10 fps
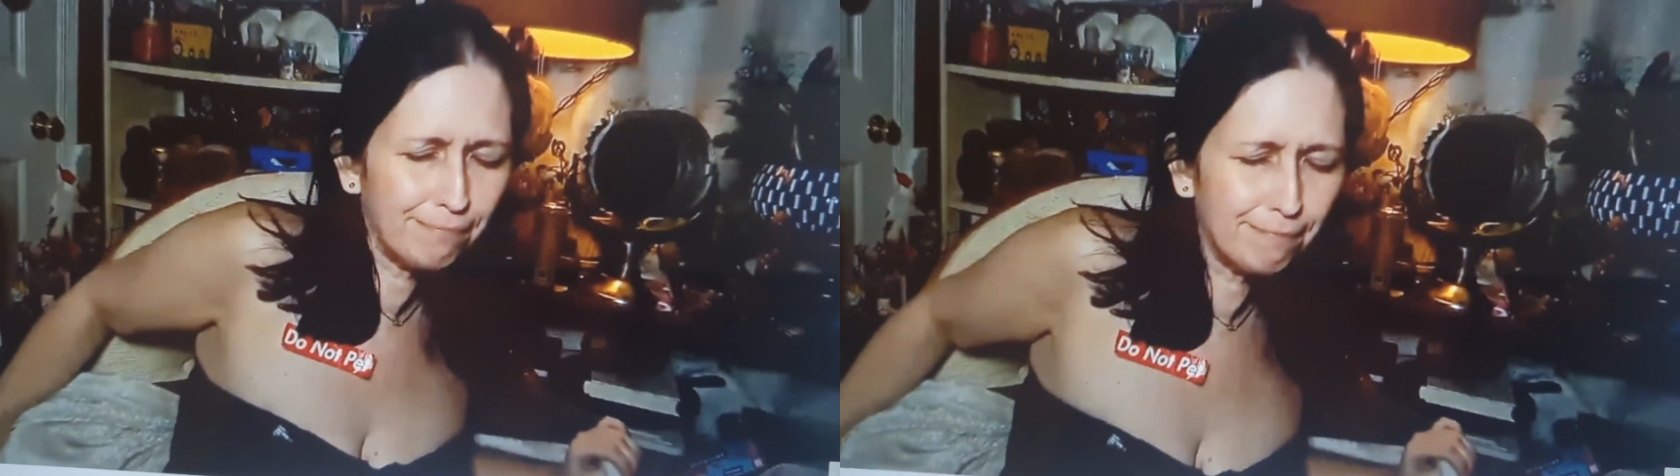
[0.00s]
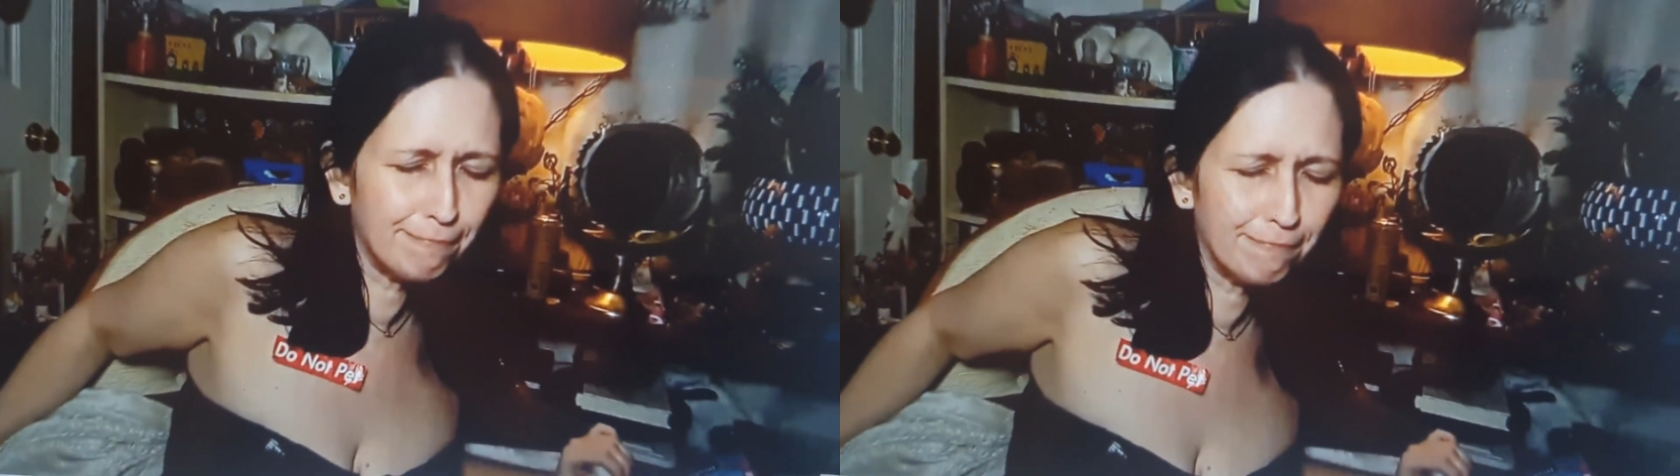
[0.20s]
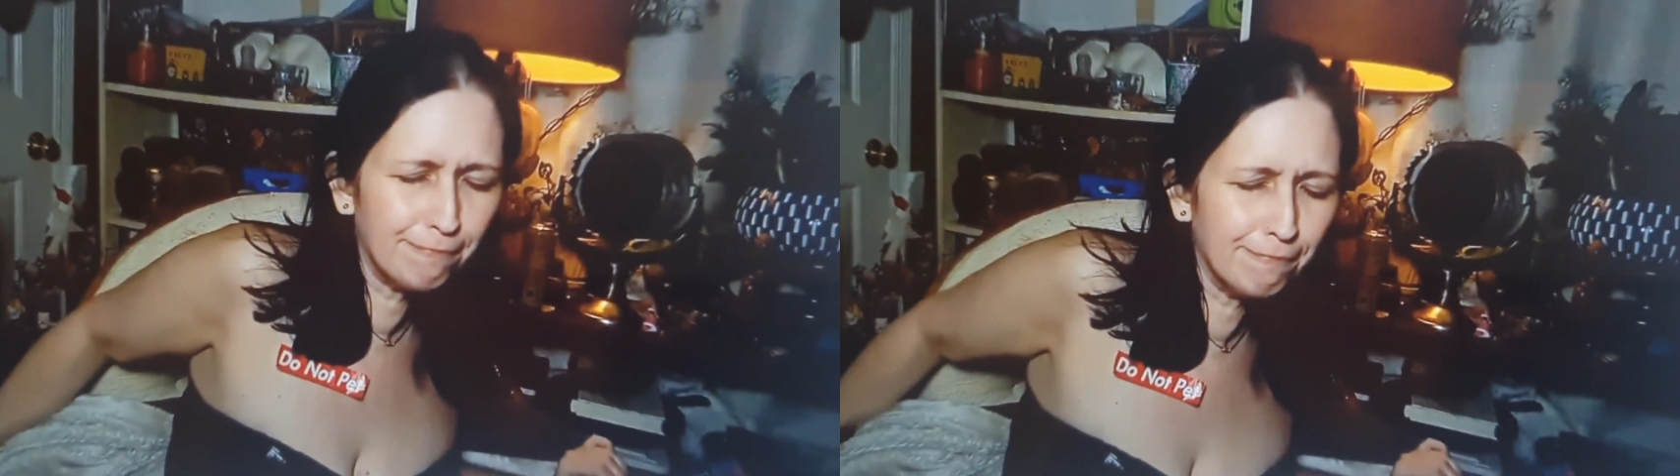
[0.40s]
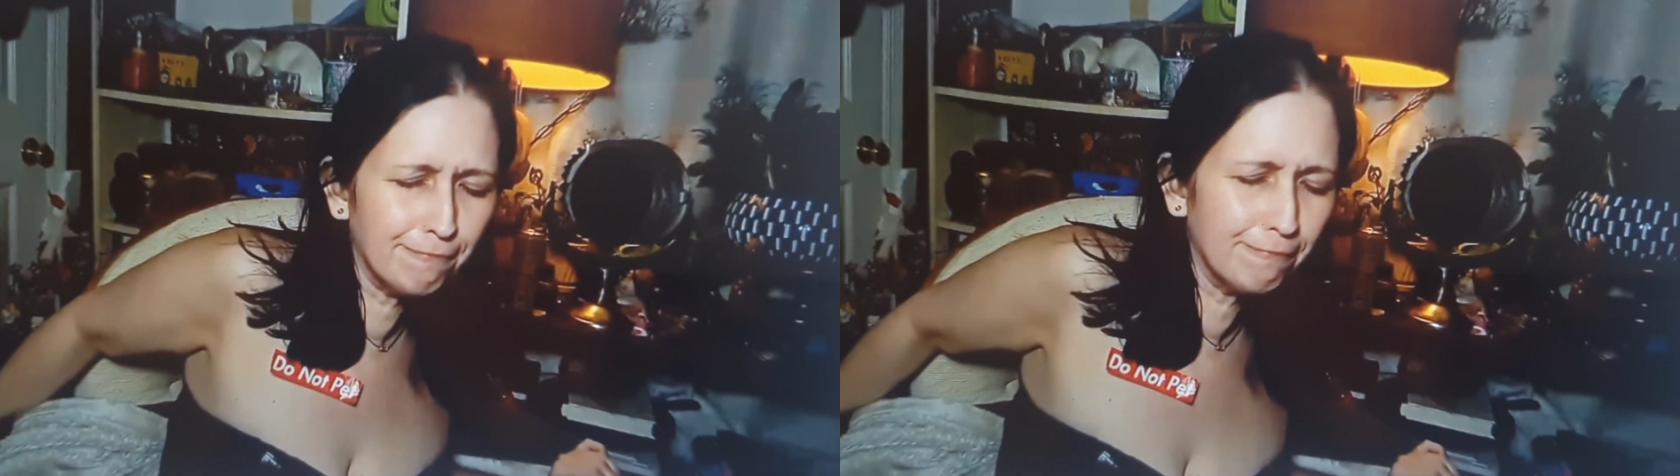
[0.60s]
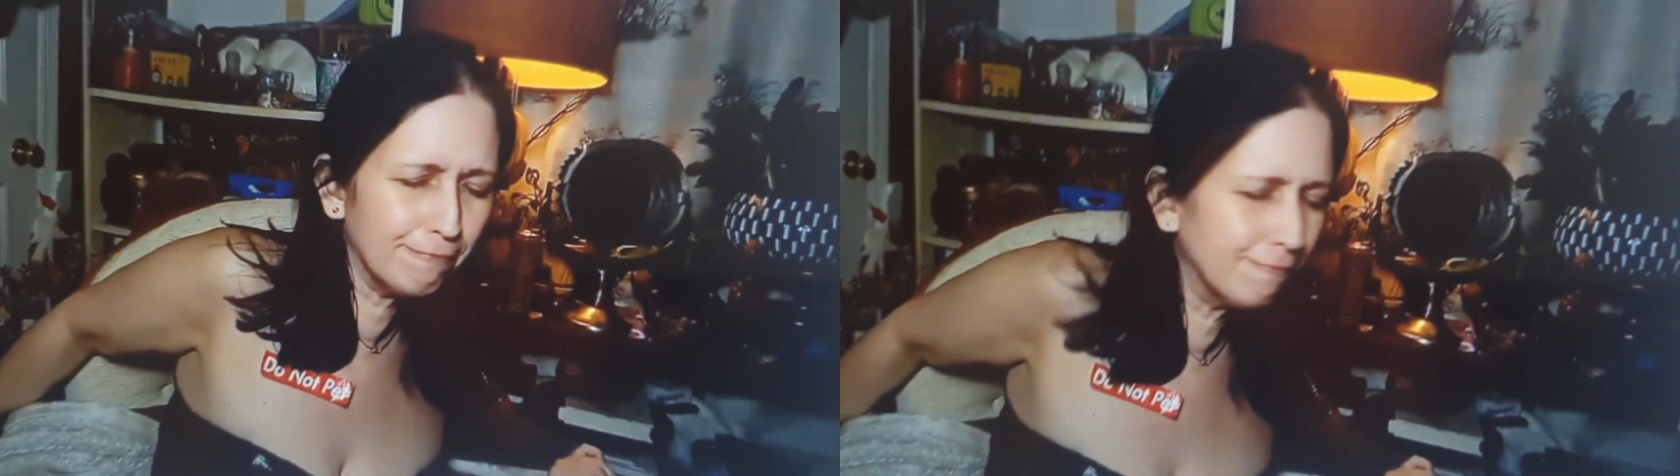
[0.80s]
Apparently,
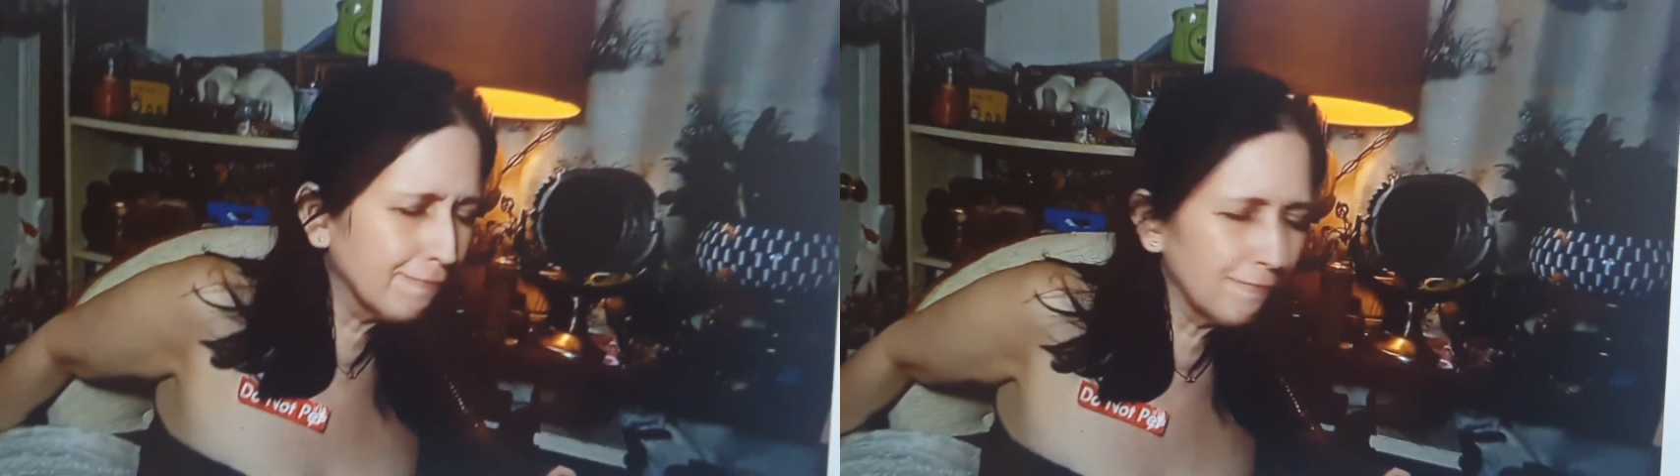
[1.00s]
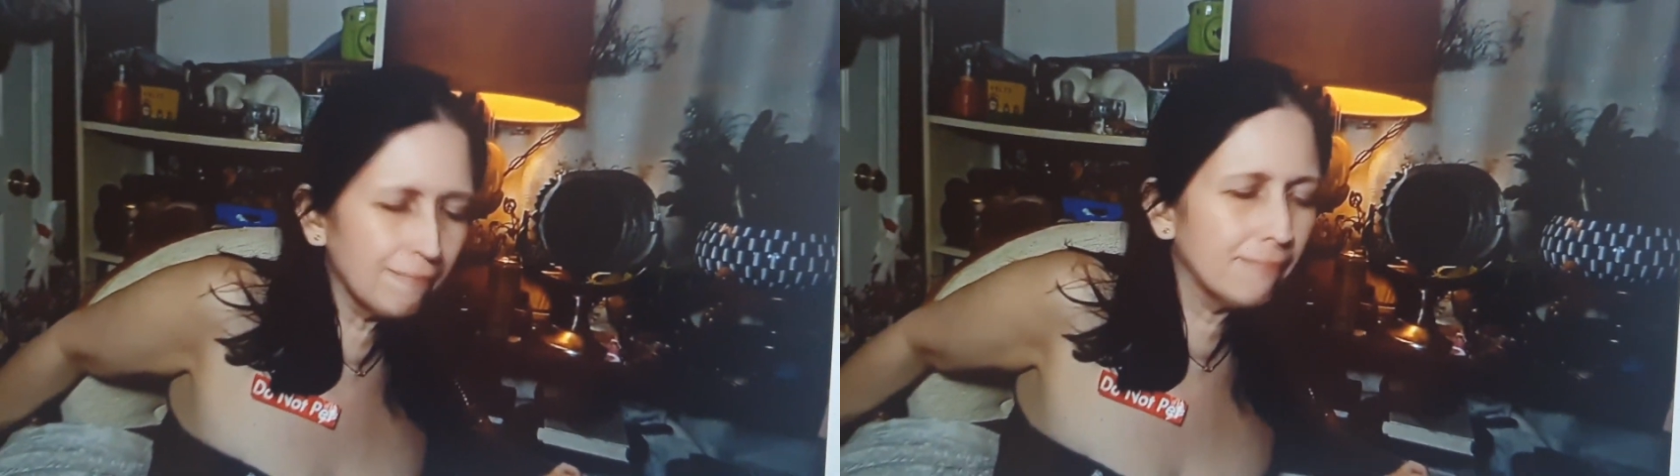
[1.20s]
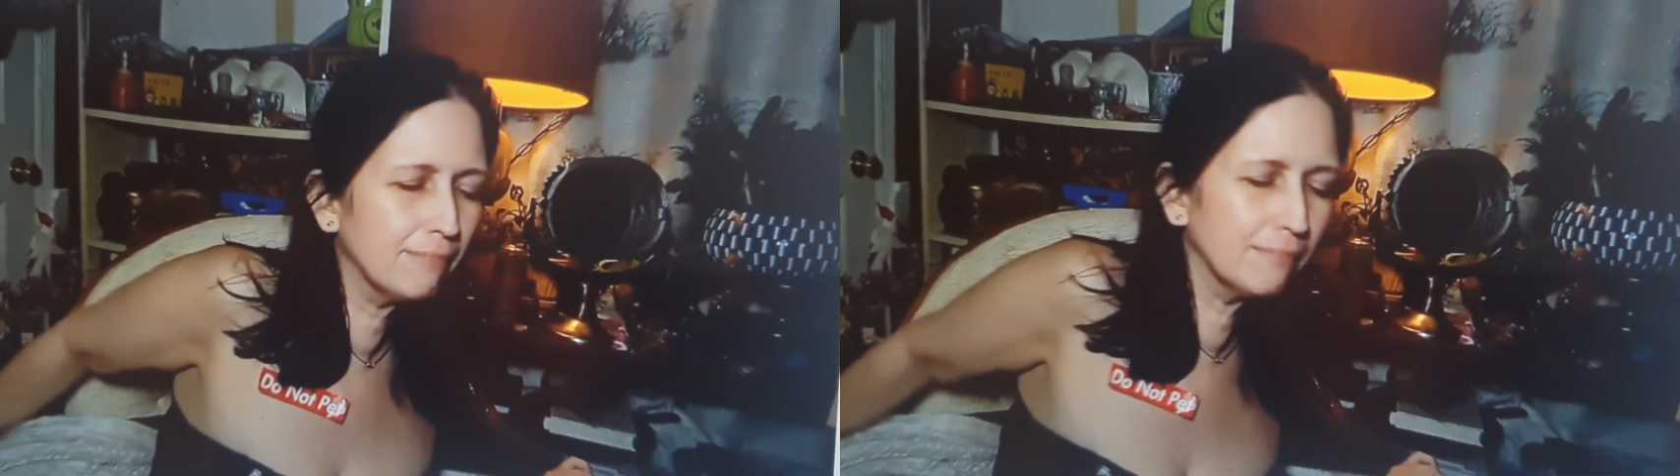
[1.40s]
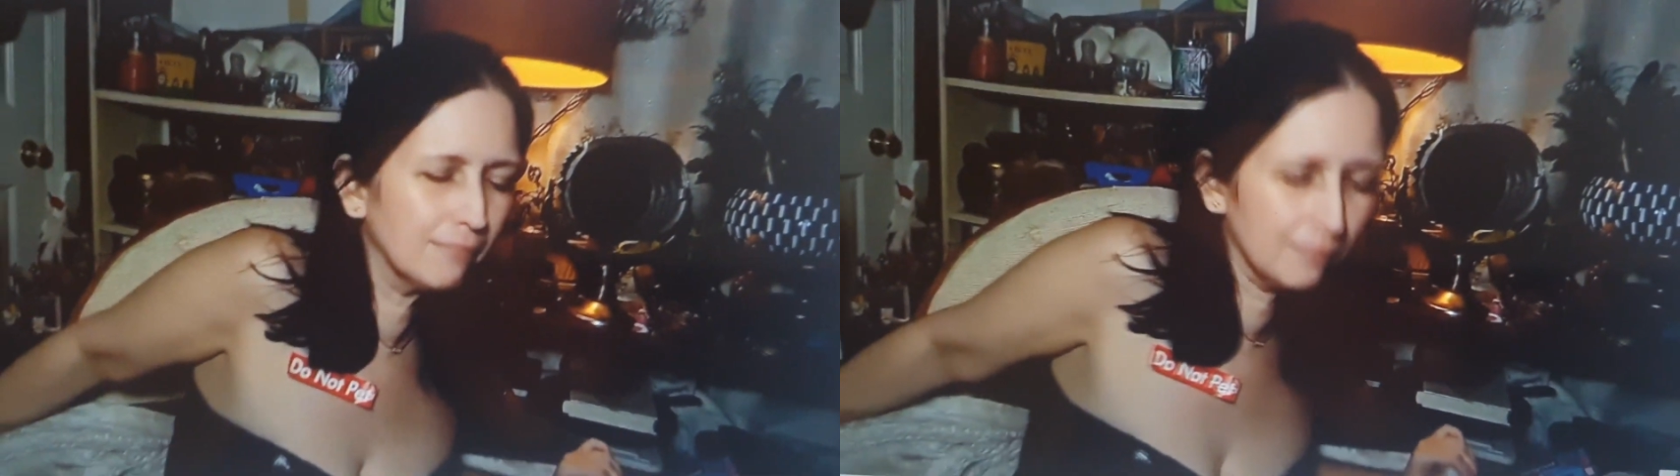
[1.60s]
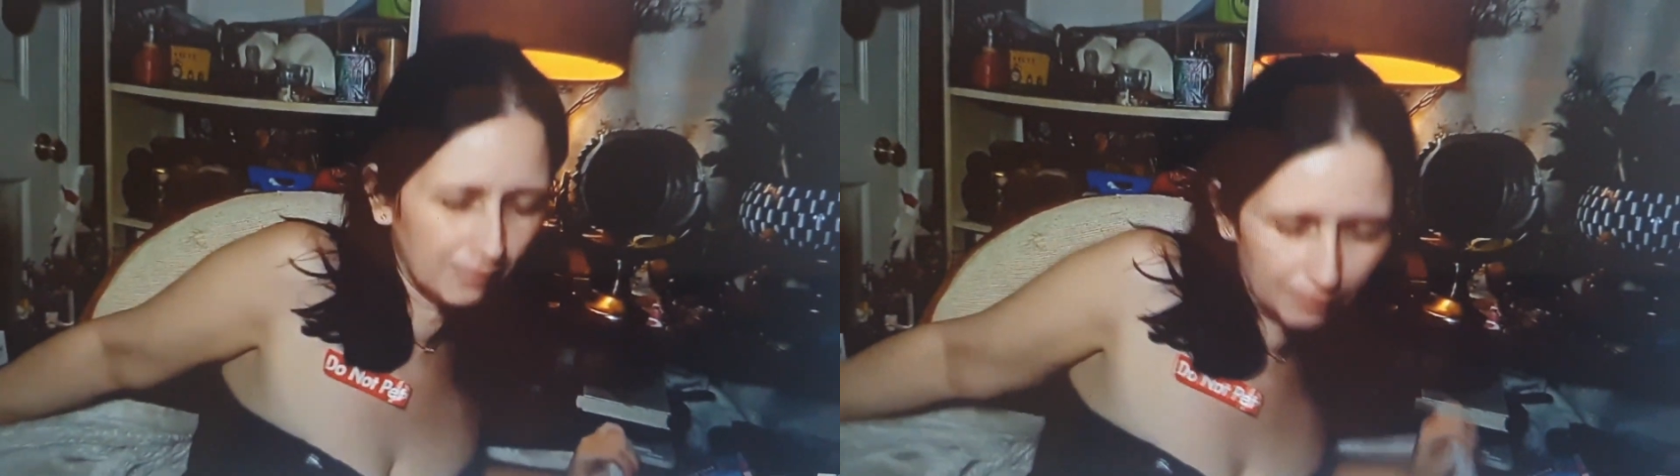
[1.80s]
I'm not worth
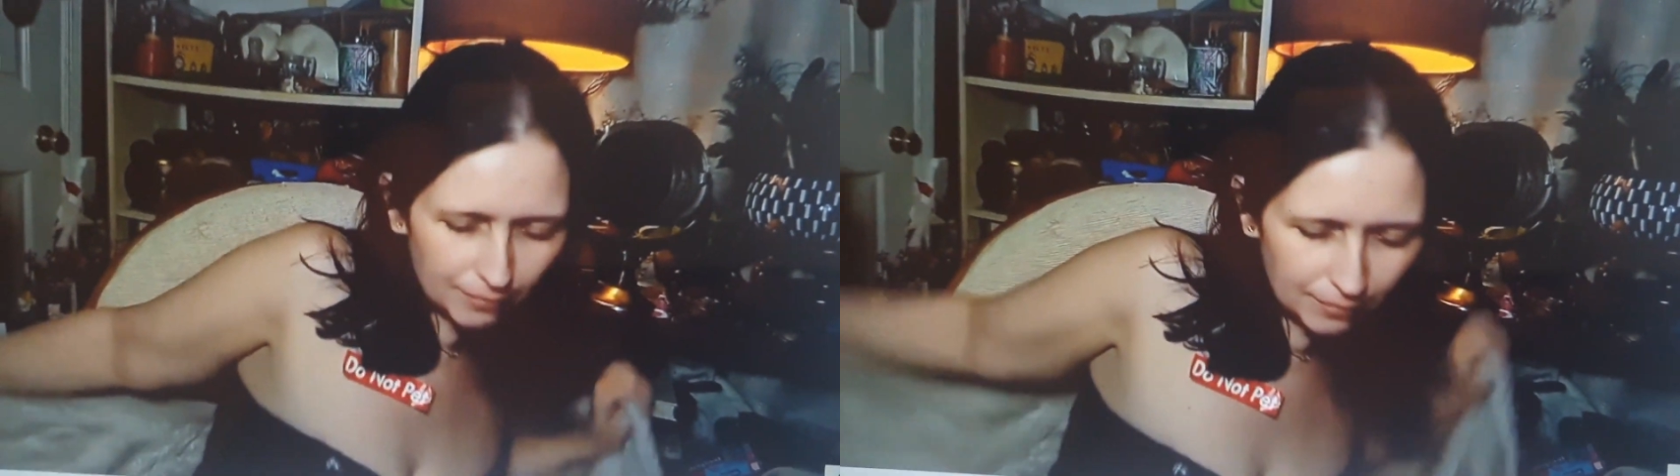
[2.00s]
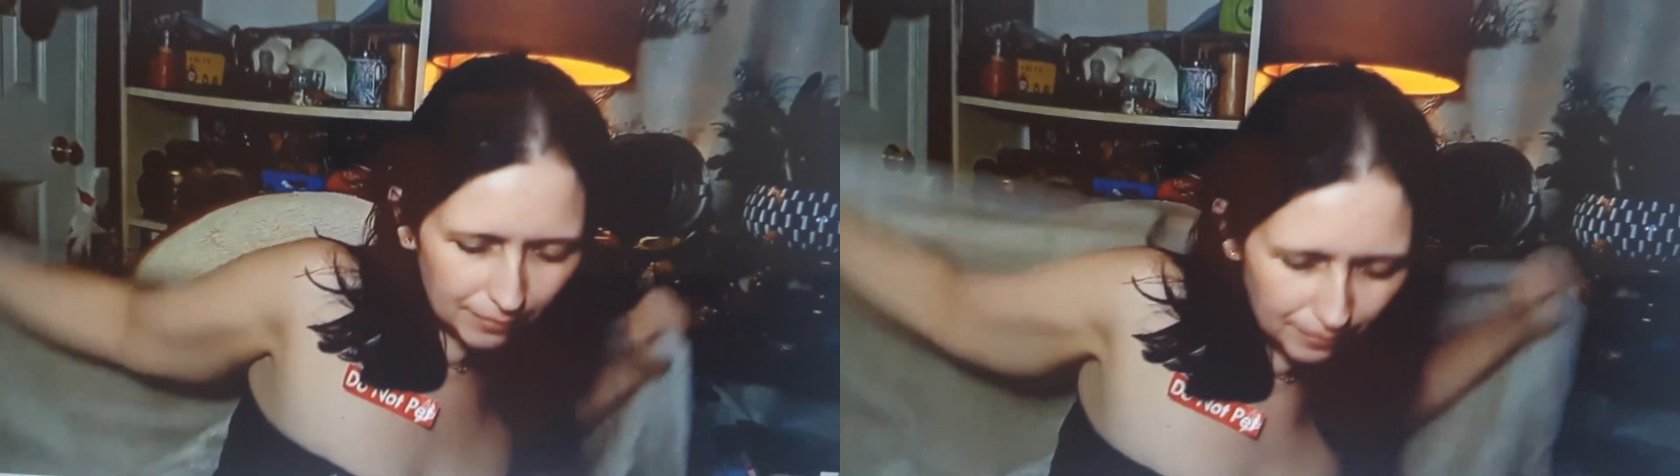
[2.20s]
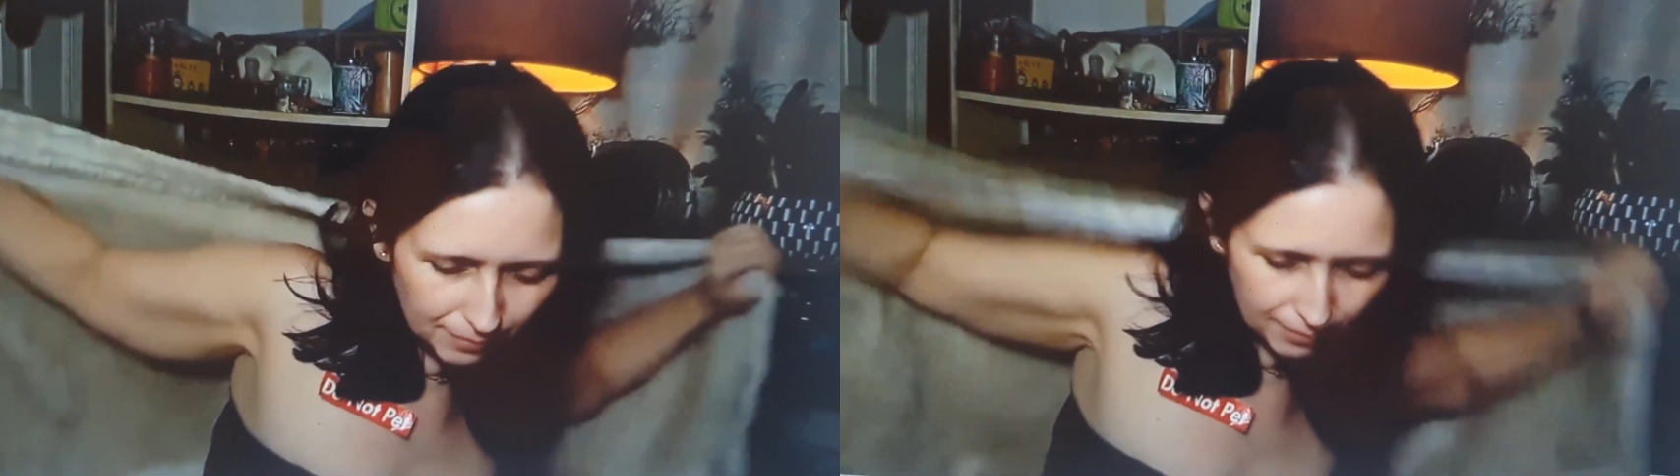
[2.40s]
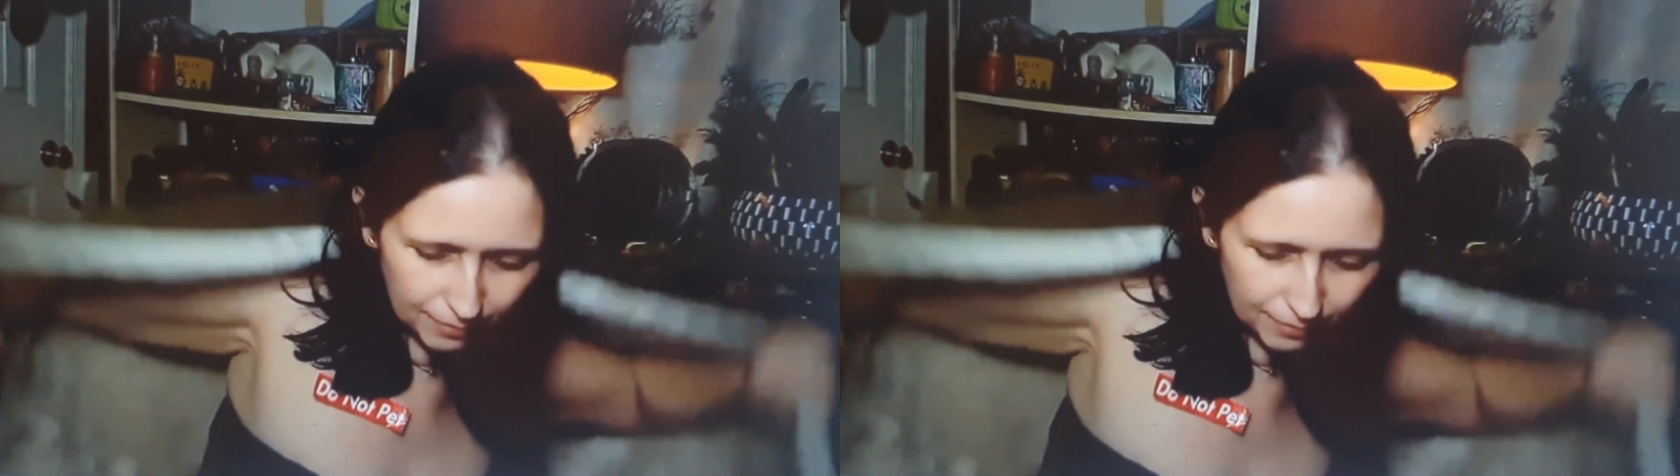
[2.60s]
your party.